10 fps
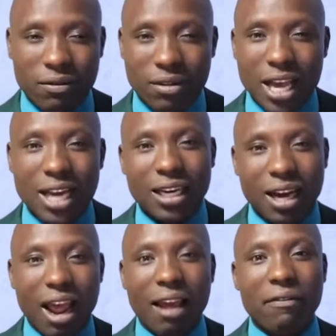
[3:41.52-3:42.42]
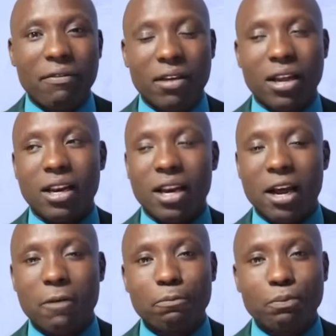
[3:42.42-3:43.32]
that life in
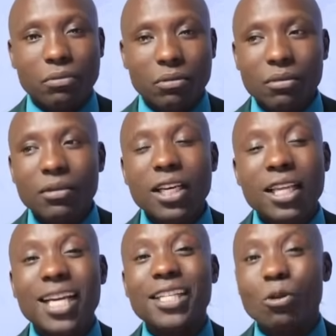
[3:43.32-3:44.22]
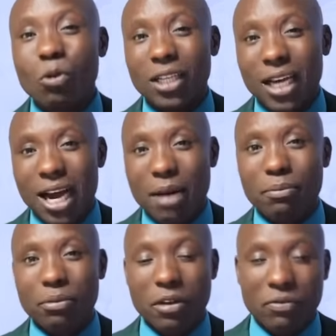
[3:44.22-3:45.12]
that squatter
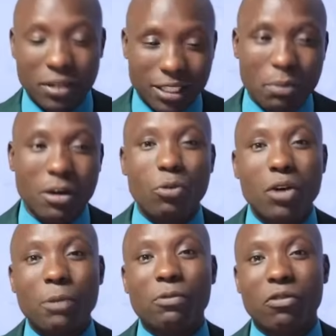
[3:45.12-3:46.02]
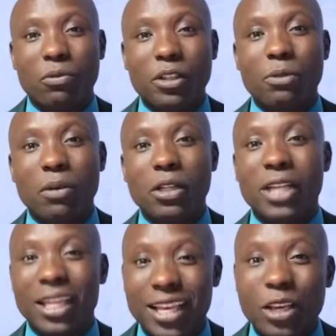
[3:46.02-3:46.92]
camp, if you're someone who comes from this
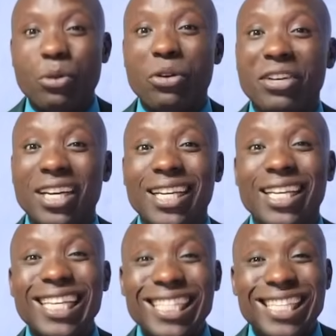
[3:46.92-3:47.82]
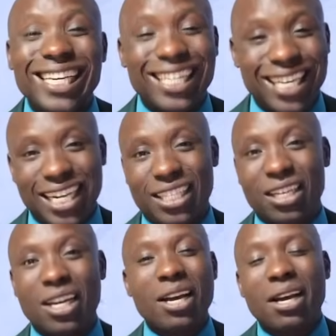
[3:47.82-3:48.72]
place, I think you will really easily
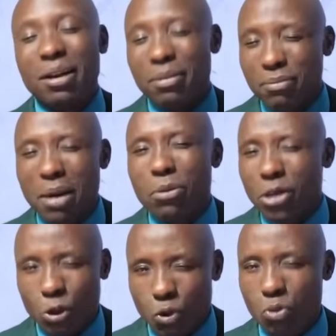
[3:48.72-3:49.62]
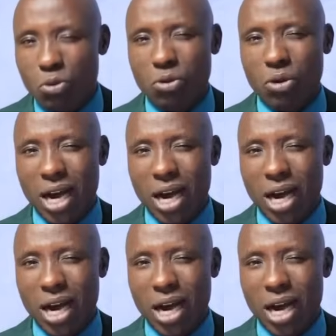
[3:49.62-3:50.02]
relate. Mambo ni ngumu.